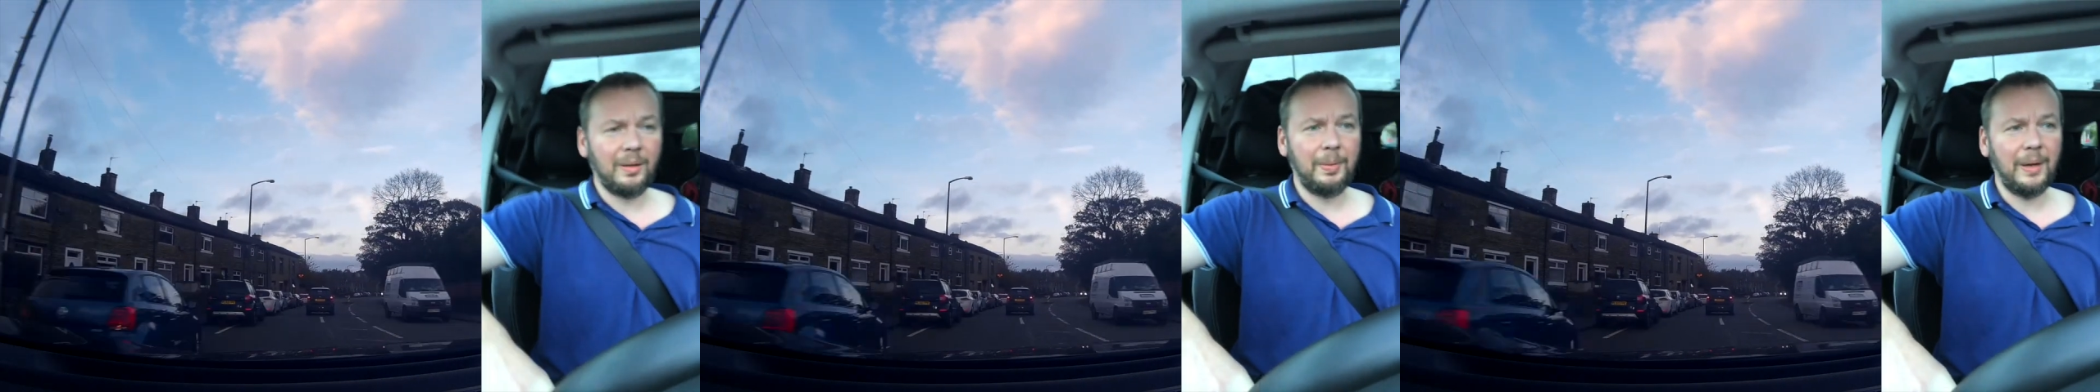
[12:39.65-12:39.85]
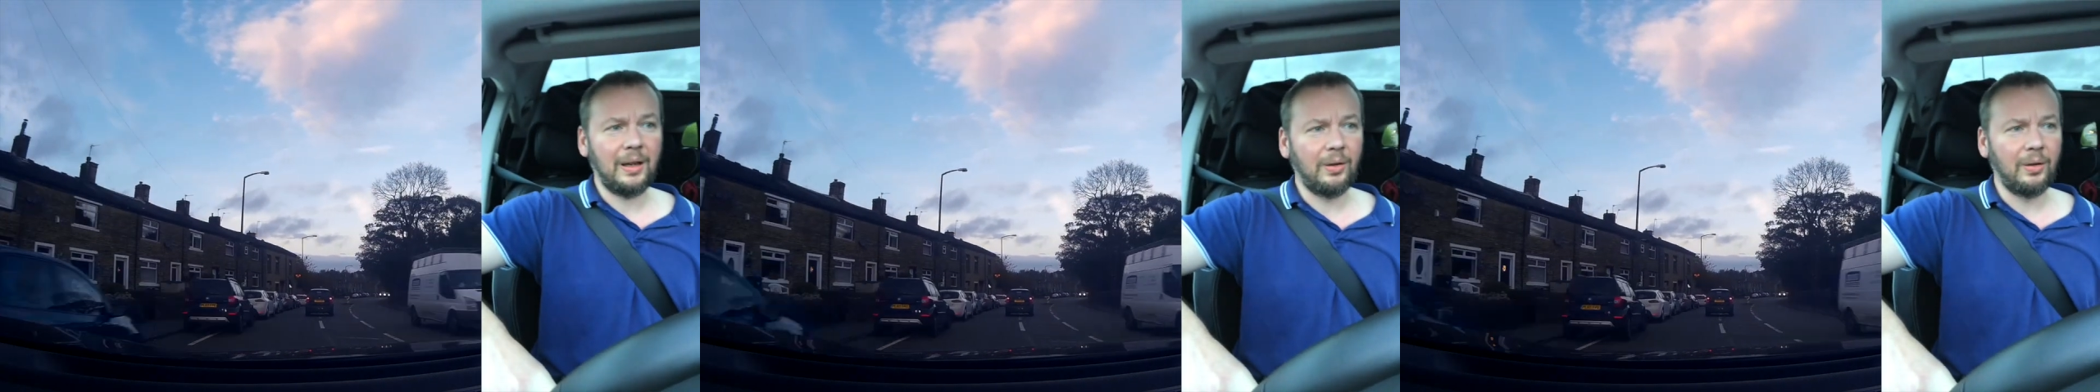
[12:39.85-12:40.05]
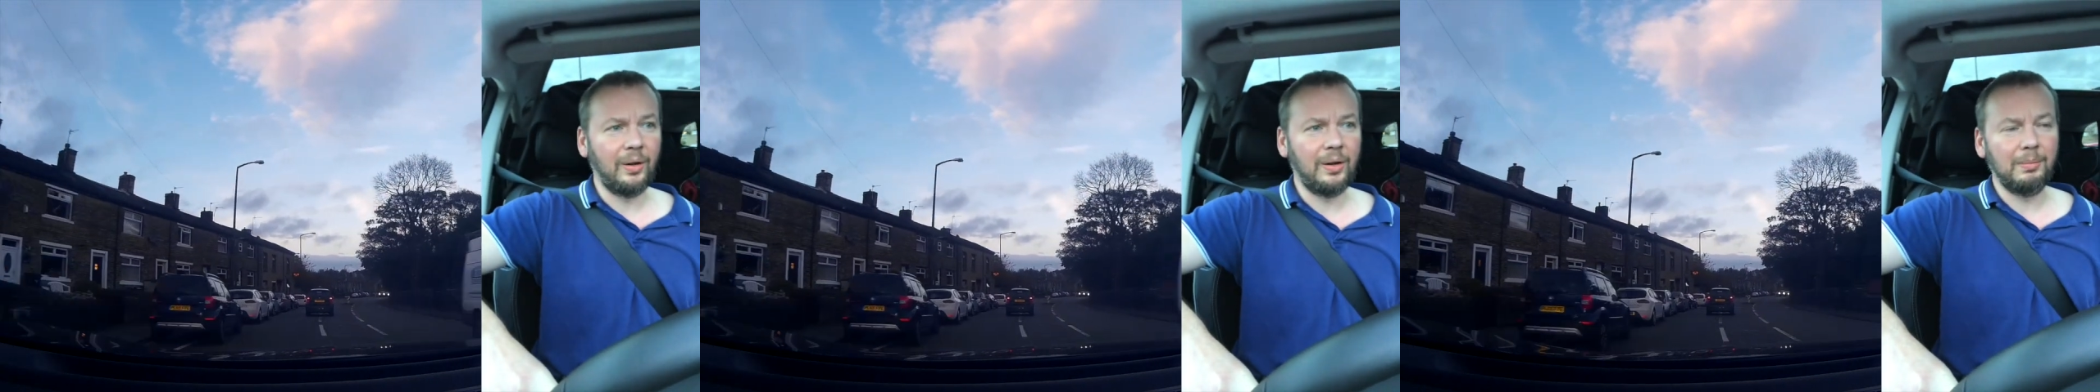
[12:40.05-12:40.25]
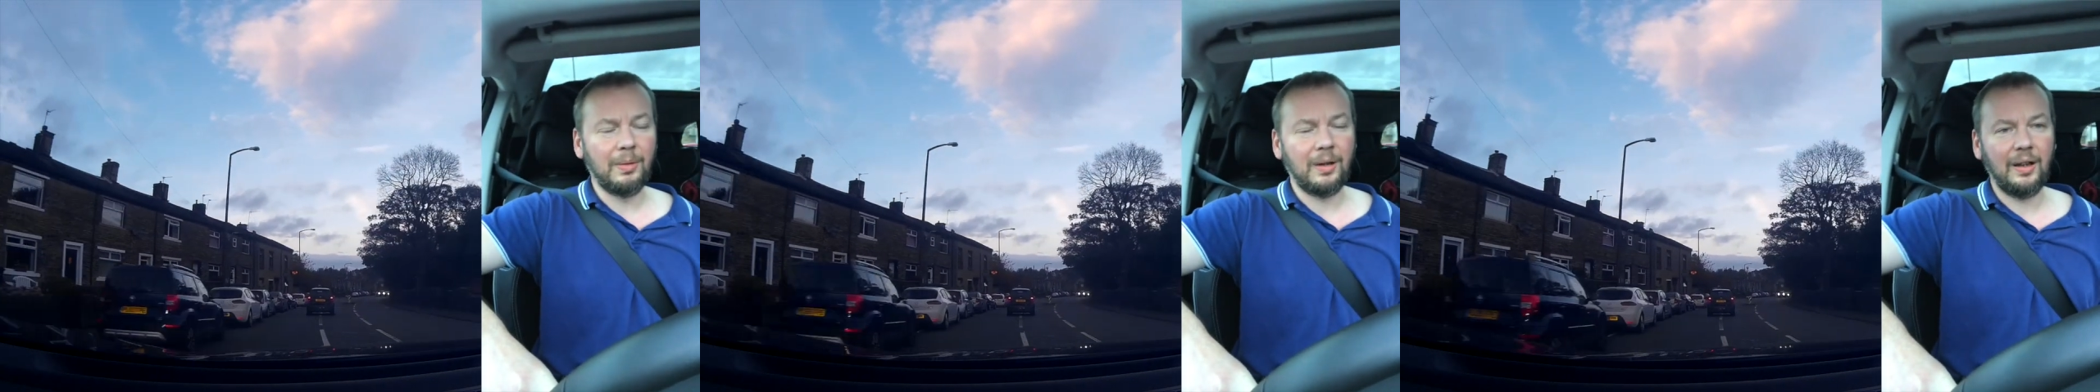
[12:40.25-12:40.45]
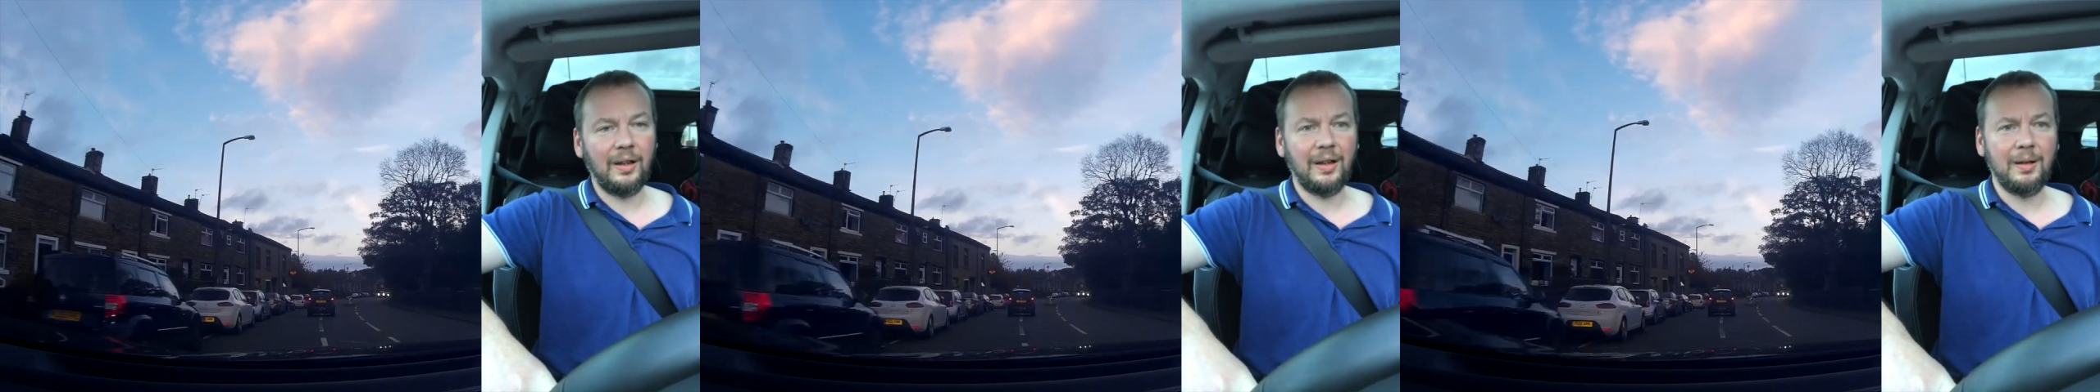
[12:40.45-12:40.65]
the Bitcoin
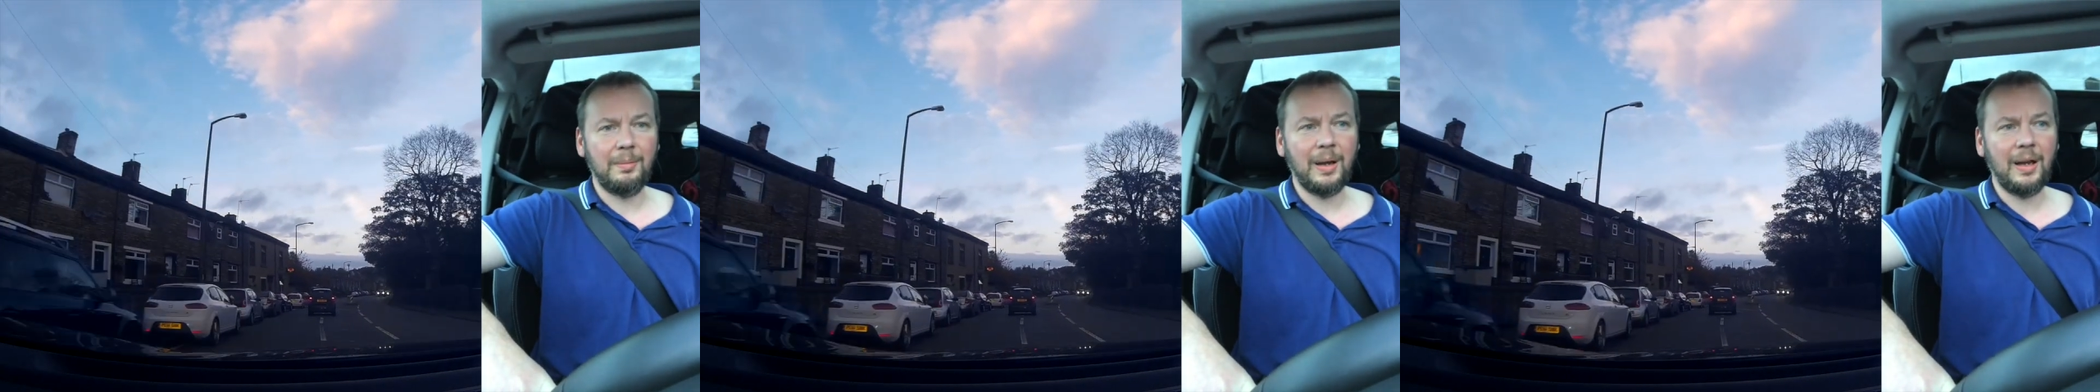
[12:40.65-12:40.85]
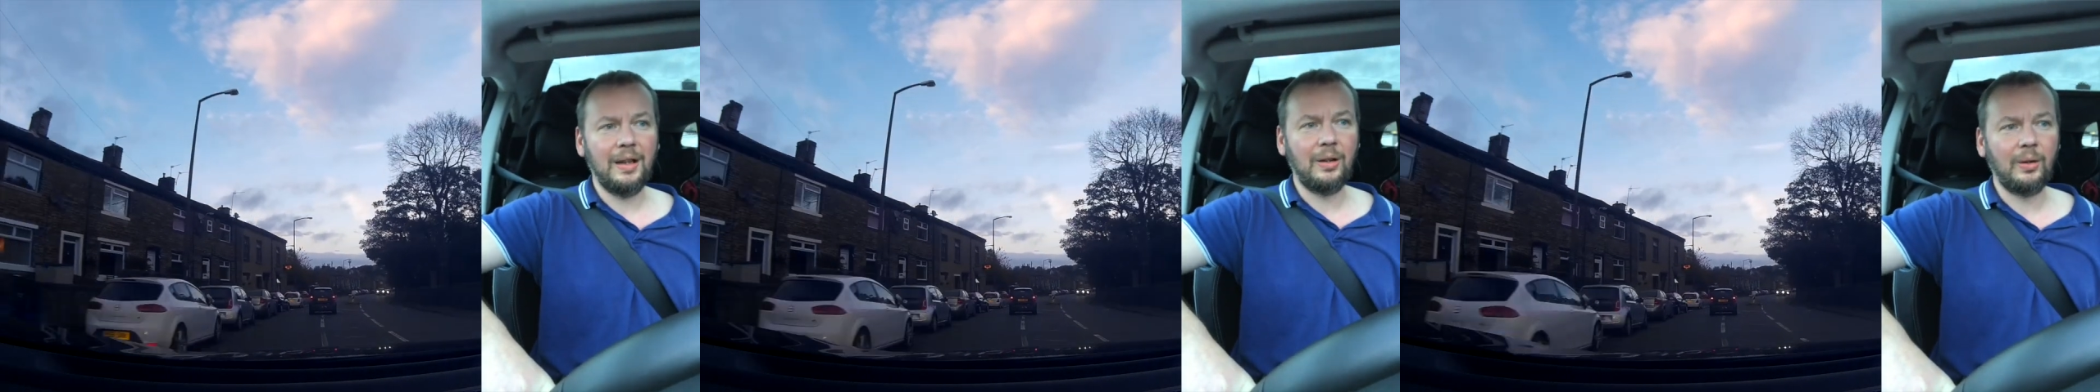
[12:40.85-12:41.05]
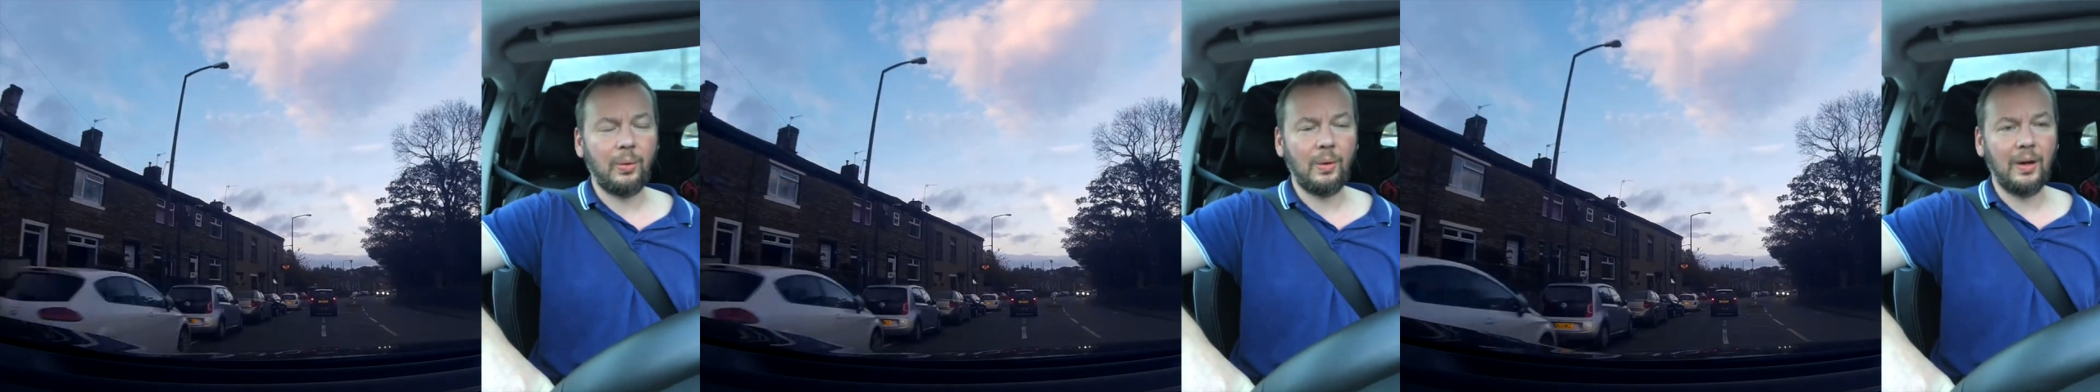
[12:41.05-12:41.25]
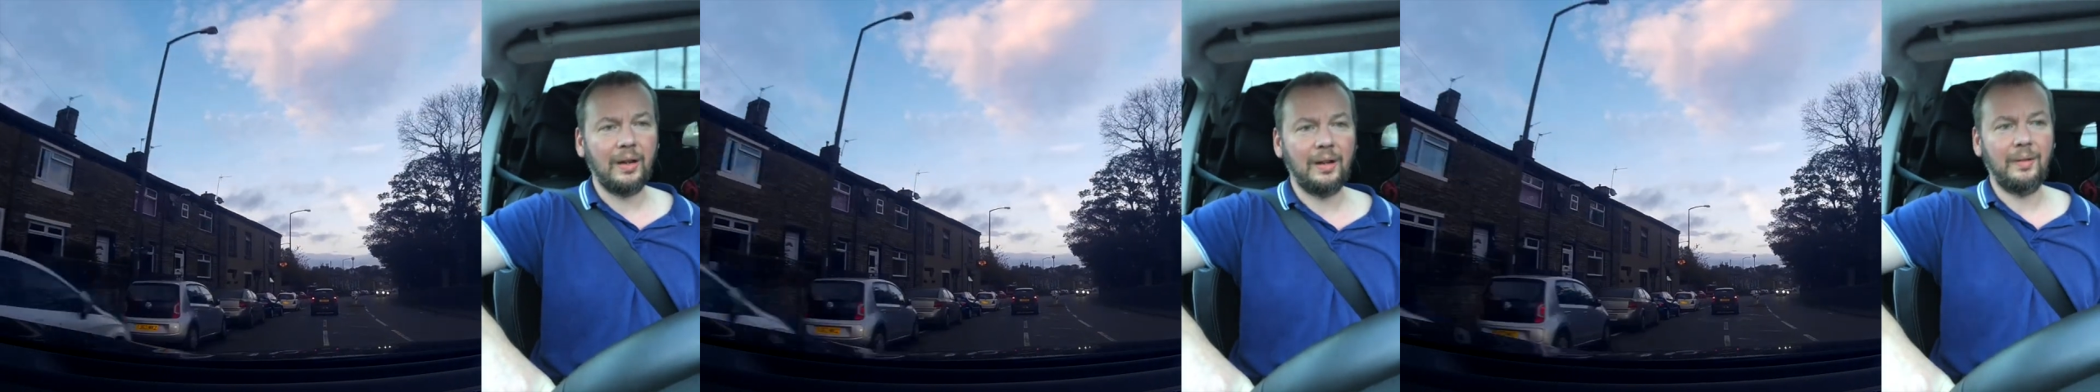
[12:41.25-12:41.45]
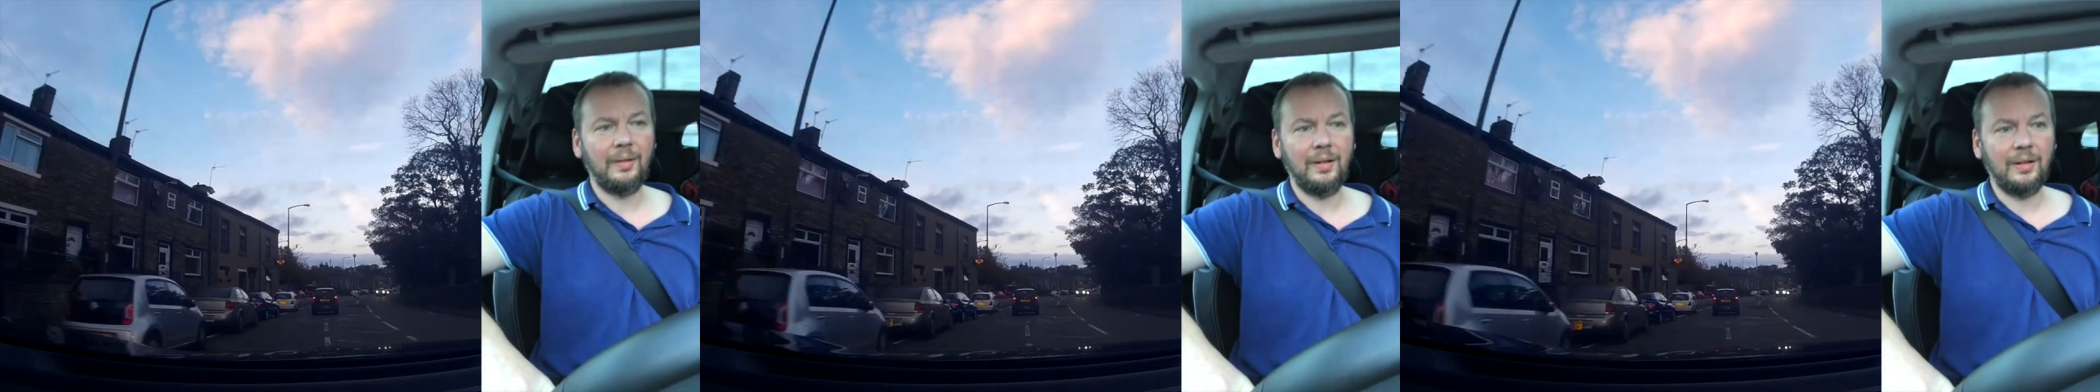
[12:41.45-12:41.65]
mining, I made quite